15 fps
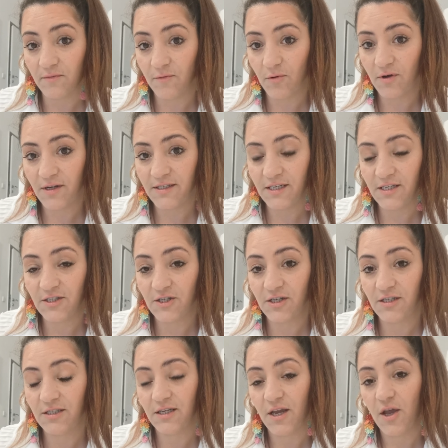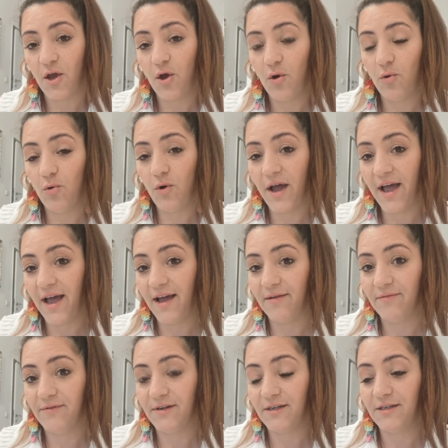vocal teachers who
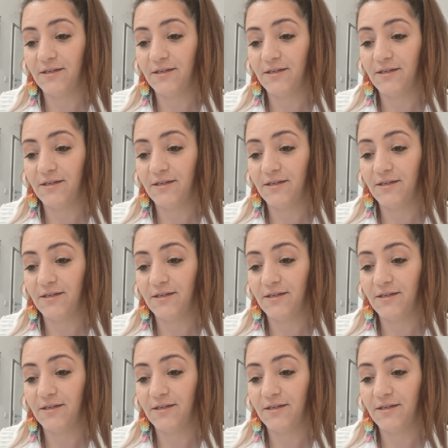have